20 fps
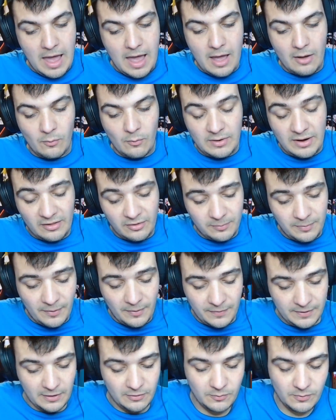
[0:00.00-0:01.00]
when I smelled
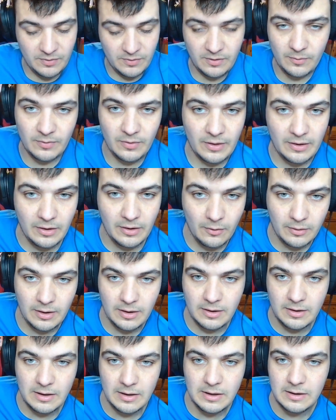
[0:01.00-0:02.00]
the other ones, I was like, okay,